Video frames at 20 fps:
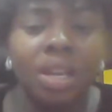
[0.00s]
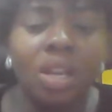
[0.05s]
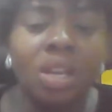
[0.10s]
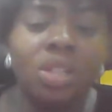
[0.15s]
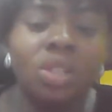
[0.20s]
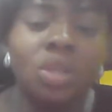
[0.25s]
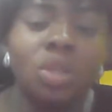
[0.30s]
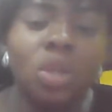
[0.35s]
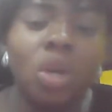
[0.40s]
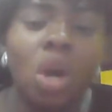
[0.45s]

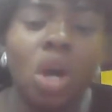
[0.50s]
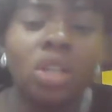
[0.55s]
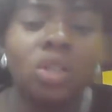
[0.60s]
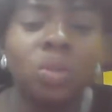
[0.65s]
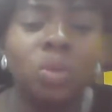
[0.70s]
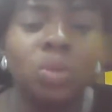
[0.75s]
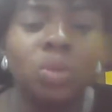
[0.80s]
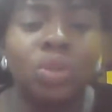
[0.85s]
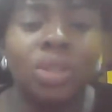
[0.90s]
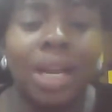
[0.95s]
So the
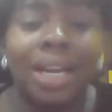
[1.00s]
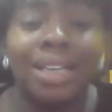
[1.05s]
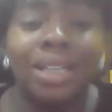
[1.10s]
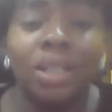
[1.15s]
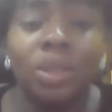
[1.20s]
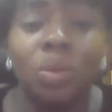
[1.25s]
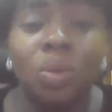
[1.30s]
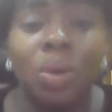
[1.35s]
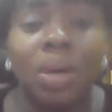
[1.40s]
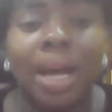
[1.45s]
court will usually
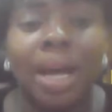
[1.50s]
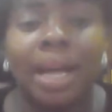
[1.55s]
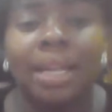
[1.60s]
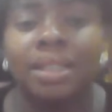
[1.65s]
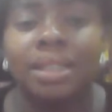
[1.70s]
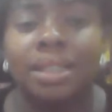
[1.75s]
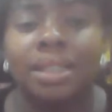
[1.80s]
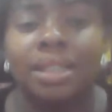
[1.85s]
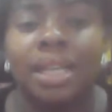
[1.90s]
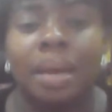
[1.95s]
look
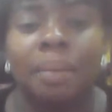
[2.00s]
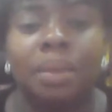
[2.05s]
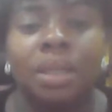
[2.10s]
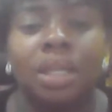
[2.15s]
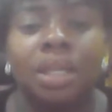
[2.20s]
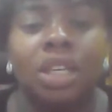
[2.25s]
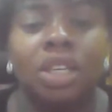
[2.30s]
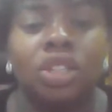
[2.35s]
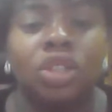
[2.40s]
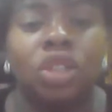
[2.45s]
at the
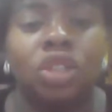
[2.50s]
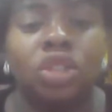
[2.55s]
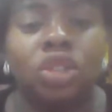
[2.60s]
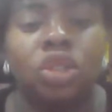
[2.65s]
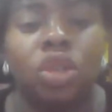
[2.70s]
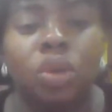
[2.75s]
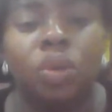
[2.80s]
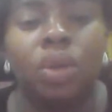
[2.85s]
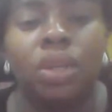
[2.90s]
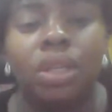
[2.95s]
application
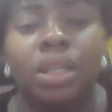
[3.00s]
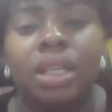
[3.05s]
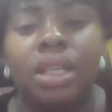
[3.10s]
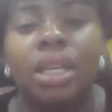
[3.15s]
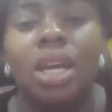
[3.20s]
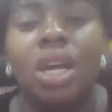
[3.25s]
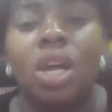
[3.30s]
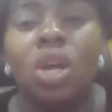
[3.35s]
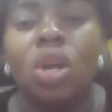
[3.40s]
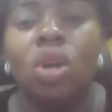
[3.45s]
thoroughly,
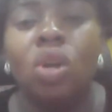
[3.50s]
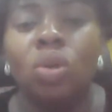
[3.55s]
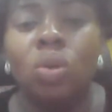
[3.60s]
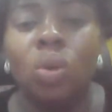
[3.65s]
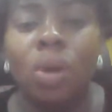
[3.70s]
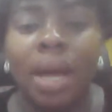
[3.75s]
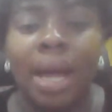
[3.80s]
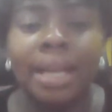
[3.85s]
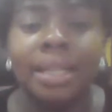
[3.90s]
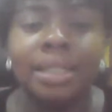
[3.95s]

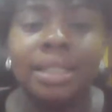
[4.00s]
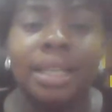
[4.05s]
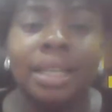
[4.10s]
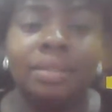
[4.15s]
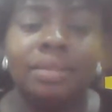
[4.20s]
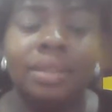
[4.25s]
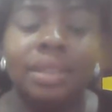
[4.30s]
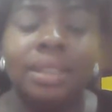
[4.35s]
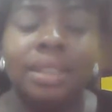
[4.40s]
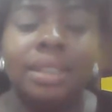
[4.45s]
look at their
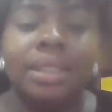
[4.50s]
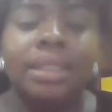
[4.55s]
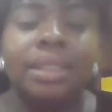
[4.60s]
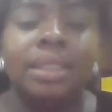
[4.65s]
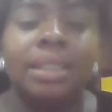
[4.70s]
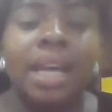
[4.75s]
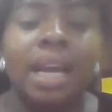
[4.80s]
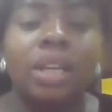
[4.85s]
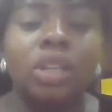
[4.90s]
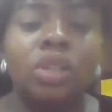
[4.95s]
reasons,
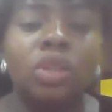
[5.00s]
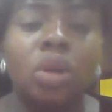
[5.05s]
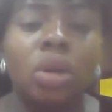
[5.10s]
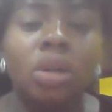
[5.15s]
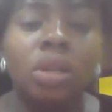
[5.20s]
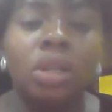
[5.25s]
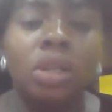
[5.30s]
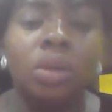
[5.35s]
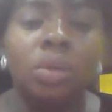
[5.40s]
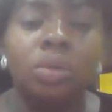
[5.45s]
and
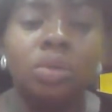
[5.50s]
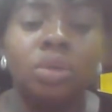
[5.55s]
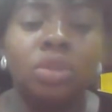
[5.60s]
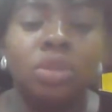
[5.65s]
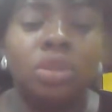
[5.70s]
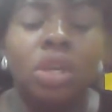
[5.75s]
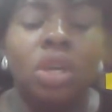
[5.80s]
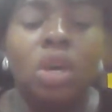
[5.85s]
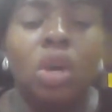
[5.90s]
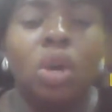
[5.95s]

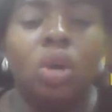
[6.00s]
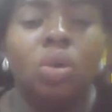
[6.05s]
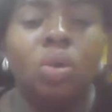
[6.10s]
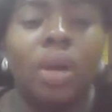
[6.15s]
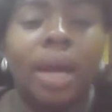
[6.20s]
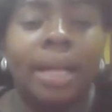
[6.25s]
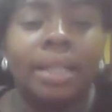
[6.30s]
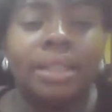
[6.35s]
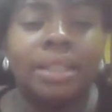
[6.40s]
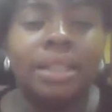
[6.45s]

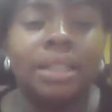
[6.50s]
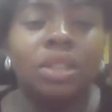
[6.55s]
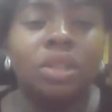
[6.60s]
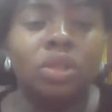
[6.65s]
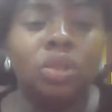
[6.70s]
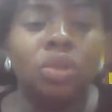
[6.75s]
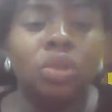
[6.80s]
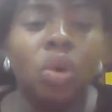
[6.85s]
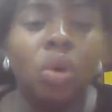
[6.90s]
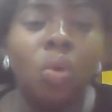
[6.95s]
look at it
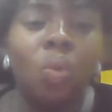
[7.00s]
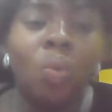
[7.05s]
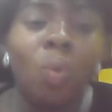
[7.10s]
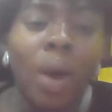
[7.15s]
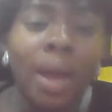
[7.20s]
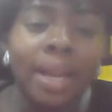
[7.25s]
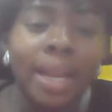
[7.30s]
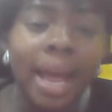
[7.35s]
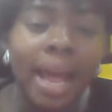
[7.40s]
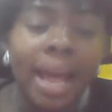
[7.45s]
to know
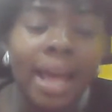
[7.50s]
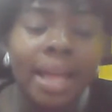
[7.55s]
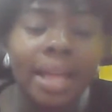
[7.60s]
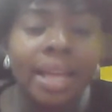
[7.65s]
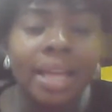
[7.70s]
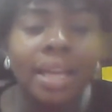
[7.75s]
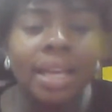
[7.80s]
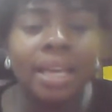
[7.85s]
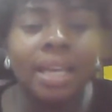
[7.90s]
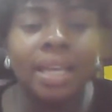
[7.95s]
whether
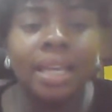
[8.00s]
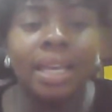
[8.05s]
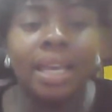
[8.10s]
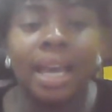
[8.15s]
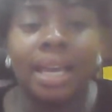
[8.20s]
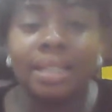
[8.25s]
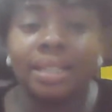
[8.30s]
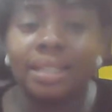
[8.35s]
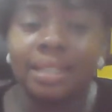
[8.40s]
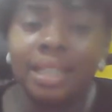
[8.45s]
you
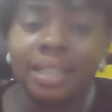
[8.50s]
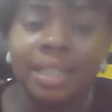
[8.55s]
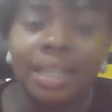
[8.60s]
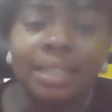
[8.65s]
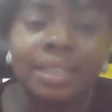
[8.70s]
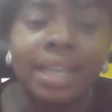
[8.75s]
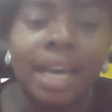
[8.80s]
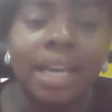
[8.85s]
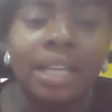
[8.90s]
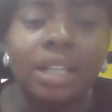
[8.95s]
can set
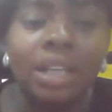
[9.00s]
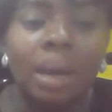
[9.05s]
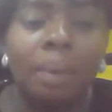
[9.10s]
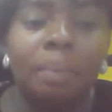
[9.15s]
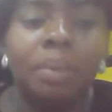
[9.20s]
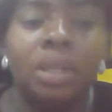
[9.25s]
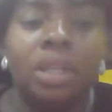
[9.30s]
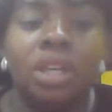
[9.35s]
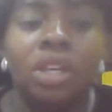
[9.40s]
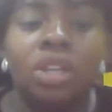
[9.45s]
aside the
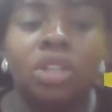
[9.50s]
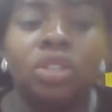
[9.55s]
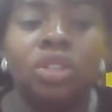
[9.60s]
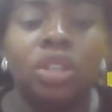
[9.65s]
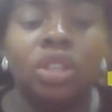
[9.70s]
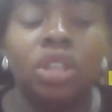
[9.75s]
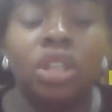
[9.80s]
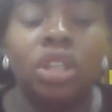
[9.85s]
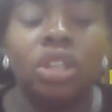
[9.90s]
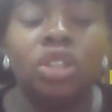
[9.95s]

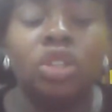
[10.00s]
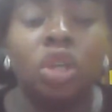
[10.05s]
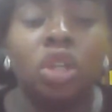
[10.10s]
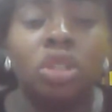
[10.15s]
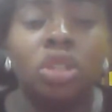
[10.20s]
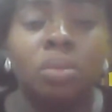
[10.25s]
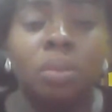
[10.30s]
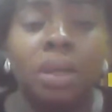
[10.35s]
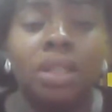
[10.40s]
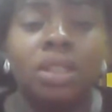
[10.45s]
application, the
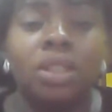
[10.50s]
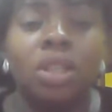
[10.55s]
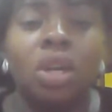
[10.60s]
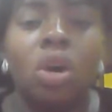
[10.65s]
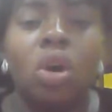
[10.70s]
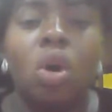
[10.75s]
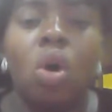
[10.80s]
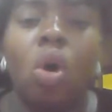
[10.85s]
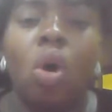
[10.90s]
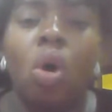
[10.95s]
judgment,
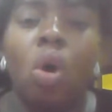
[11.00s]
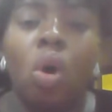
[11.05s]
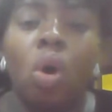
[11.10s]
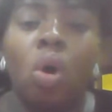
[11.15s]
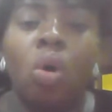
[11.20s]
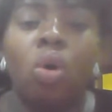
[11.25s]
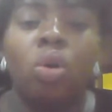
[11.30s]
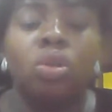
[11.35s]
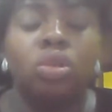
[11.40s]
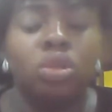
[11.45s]

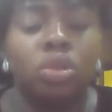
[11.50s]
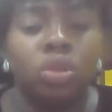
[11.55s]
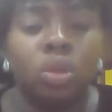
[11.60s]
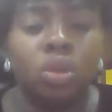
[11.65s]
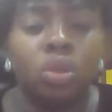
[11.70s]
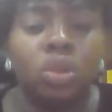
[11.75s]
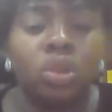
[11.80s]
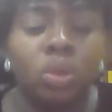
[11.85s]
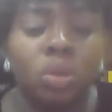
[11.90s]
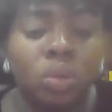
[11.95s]
or
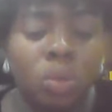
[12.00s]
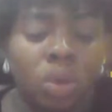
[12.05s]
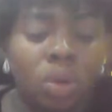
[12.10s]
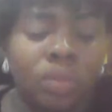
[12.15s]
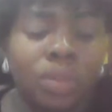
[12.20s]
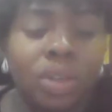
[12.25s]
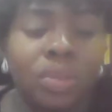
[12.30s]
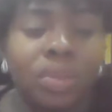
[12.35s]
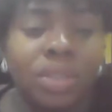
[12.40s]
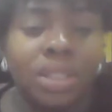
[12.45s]
not. So it's one
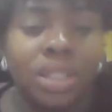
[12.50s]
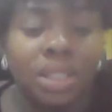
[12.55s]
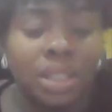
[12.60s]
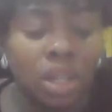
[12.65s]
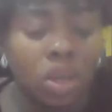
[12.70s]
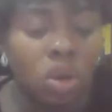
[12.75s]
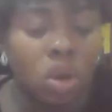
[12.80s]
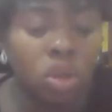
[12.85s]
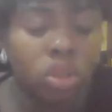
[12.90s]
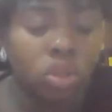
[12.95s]
of the reasons
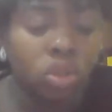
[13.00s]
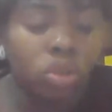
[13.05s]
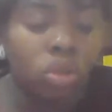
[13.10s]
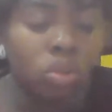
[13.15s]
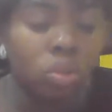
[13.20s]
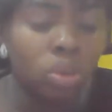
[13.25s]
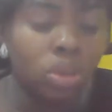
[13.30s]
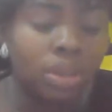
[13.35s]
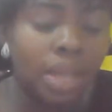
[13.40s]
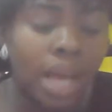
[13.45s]
the court
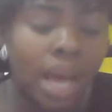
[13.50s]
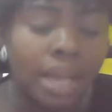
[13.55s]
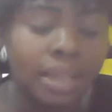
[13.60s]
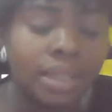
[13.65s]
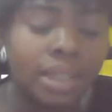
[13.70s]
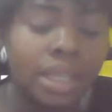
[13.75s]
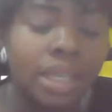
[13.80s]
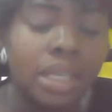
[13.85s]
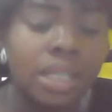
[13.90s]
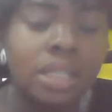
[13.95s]
looks at
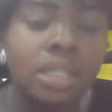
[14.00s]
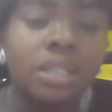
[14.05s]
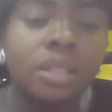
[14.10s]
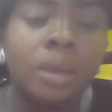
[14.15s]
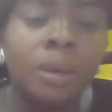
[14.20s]
is